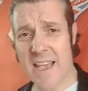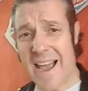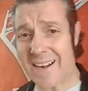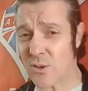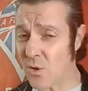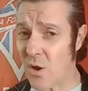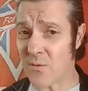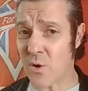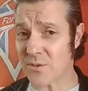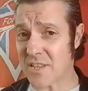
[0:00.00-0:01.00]
and a lot of
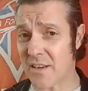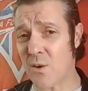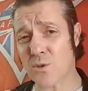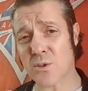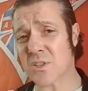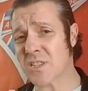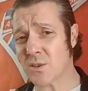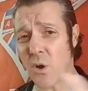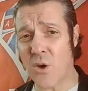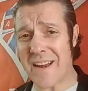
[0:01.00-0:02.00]
content also still
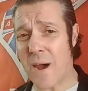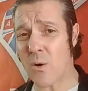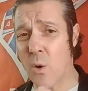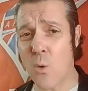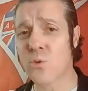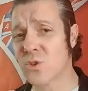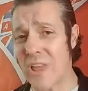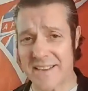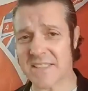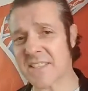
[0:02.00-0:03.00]
on our old
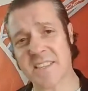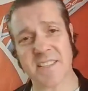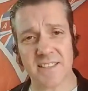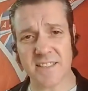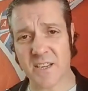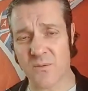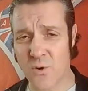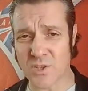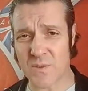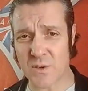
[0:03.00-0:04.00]
legacy site,
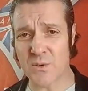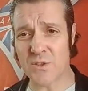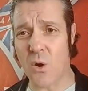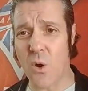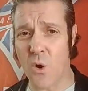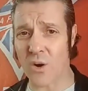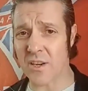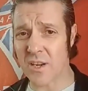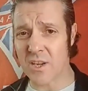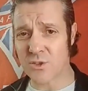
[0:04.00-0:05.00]

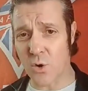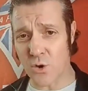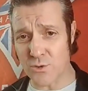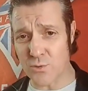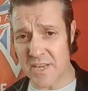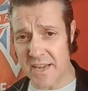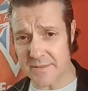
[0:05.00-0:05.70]
aforceforgood.org.uk.